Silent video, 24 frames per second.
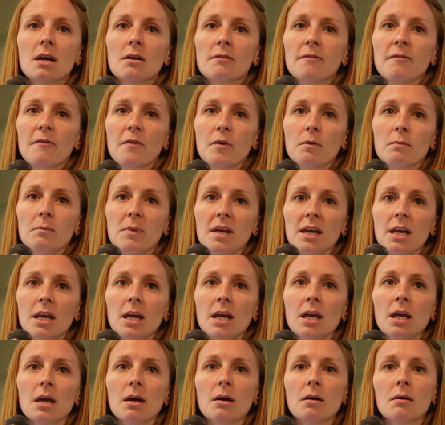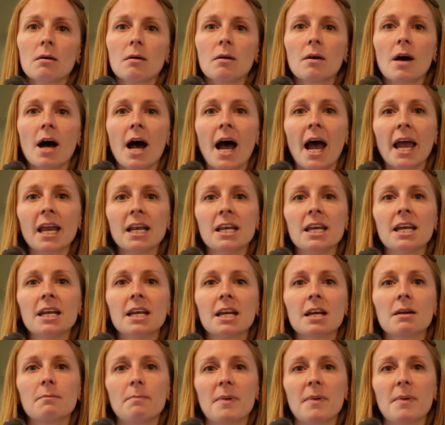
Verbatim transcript: for me, I needed a